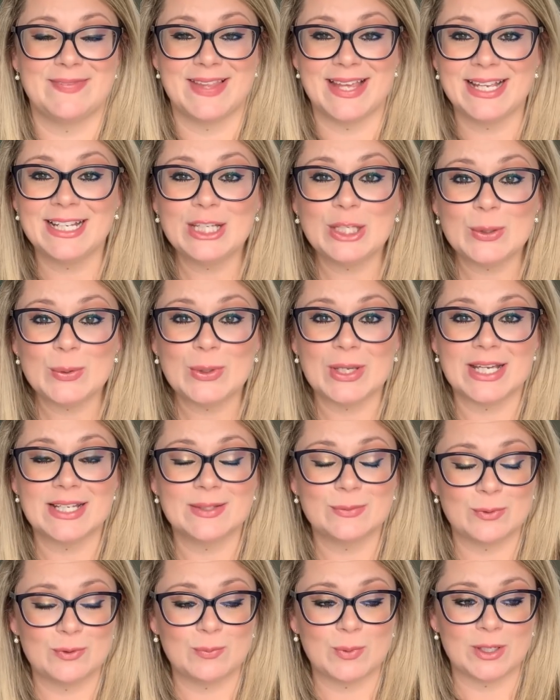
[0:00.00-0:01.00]
Thank you.
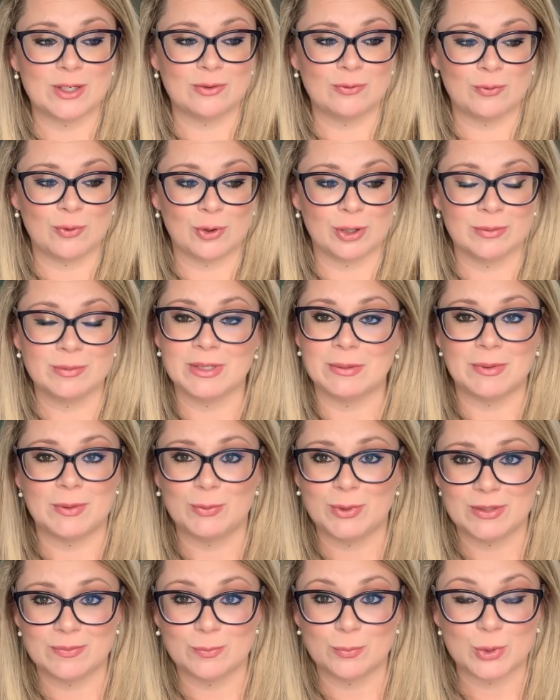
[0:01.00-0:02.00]
Yes, we've been informed. I mean,
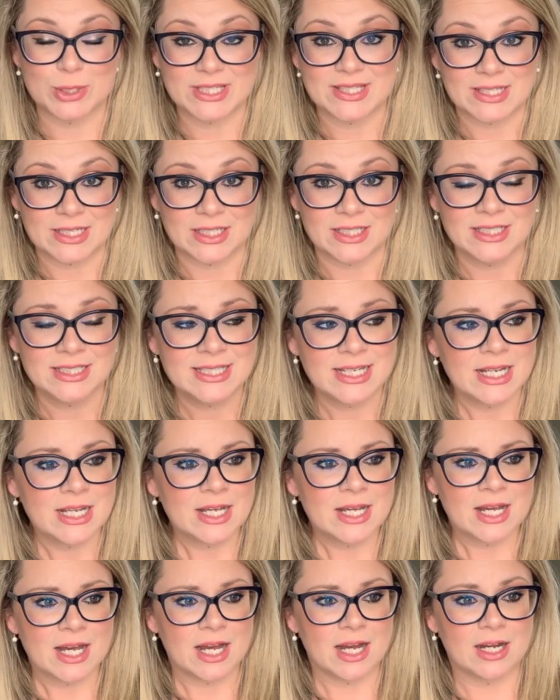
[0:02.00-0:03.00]
we see it.
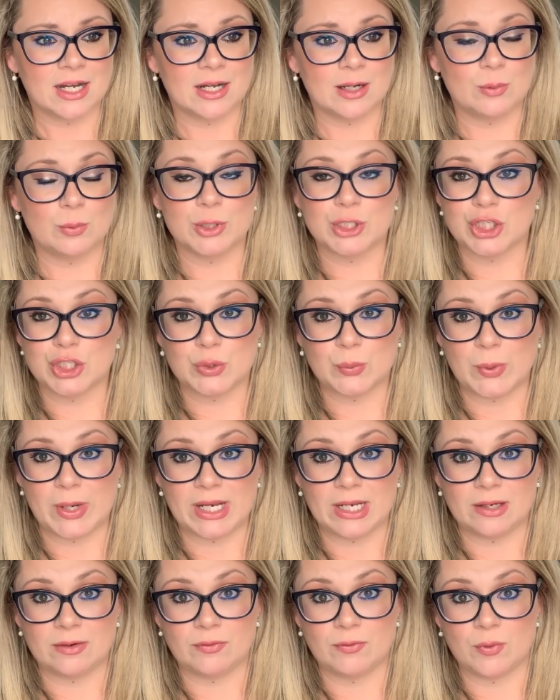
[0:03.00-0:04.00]
We're just
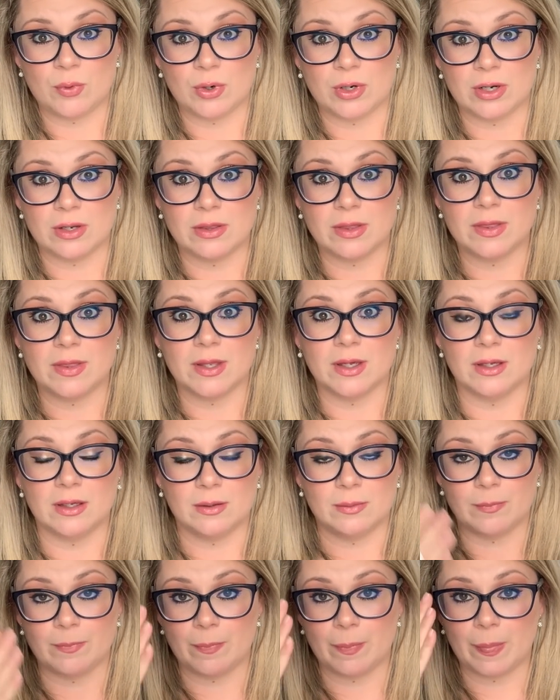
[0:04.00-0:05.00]
waiting for
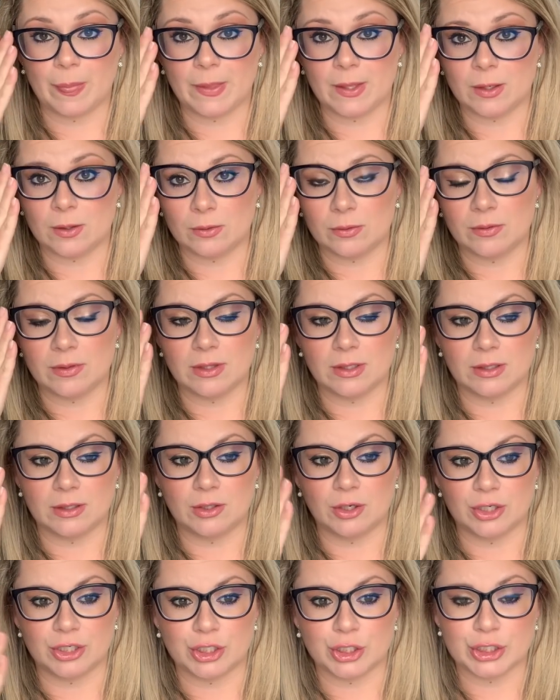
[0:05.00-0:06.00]
the
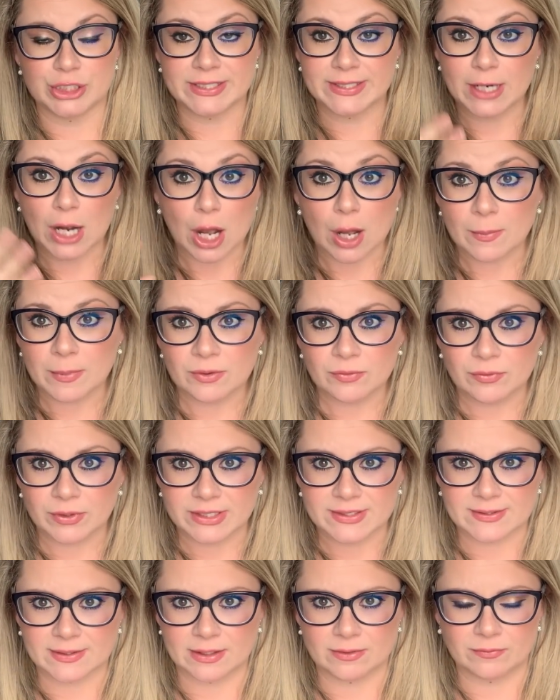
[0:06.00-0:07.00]
gardener to come and
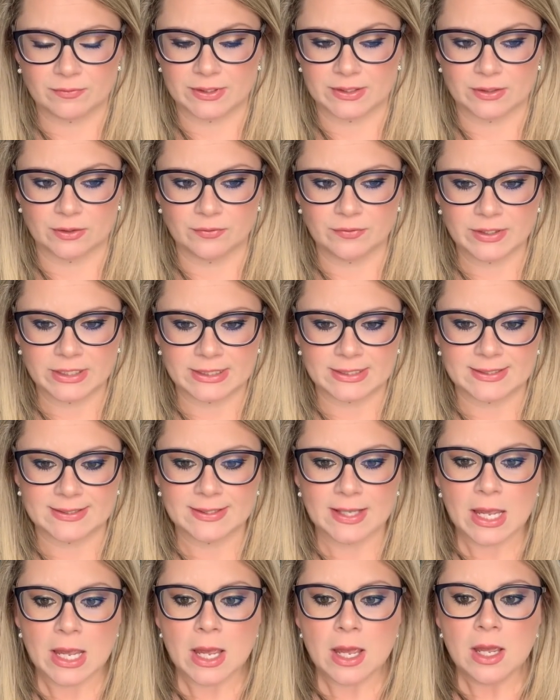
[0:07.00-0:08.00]
fix our
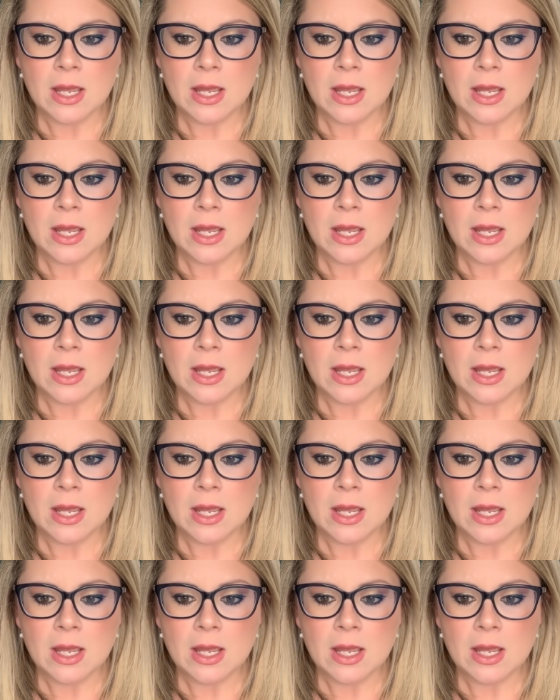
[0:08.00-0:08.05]
fence.